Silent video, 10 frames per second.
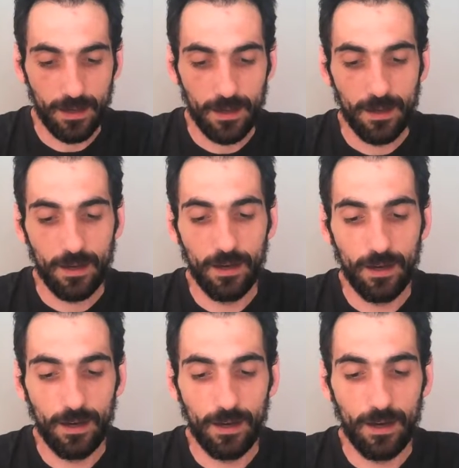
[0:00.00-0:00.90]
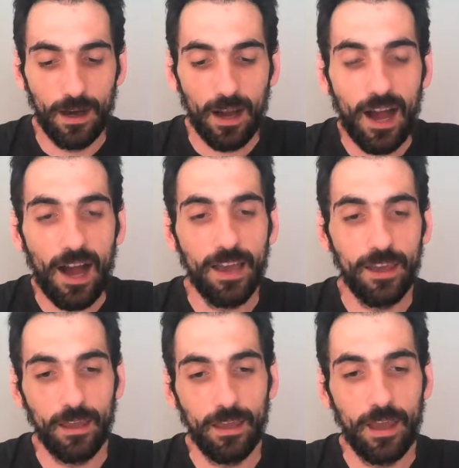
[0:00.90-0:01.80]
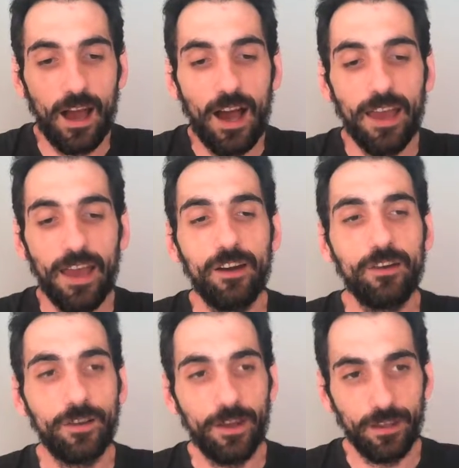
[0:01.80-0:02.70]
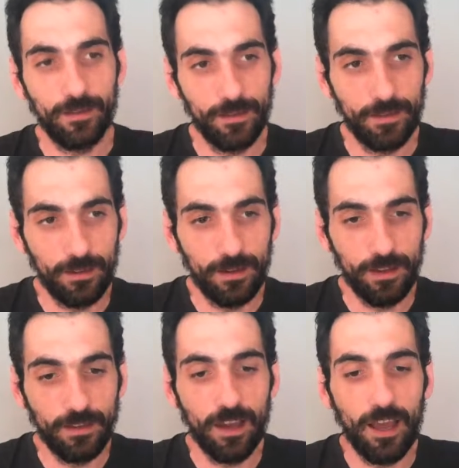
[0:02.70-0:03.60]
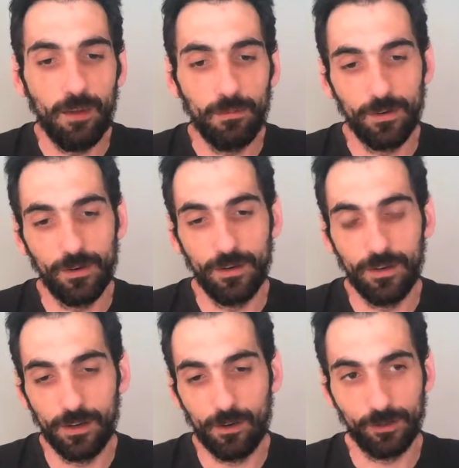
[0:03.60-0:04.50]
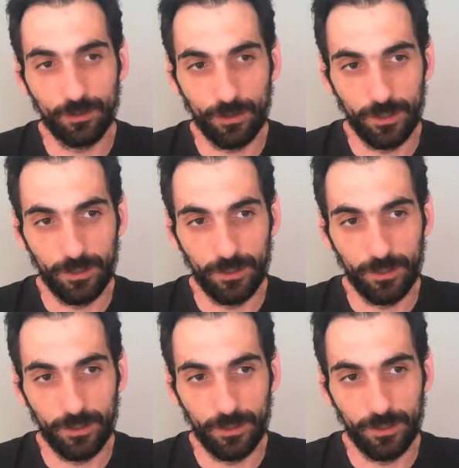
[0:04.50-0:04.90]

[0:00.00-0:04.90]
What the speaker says: high error rate in the Helm controller,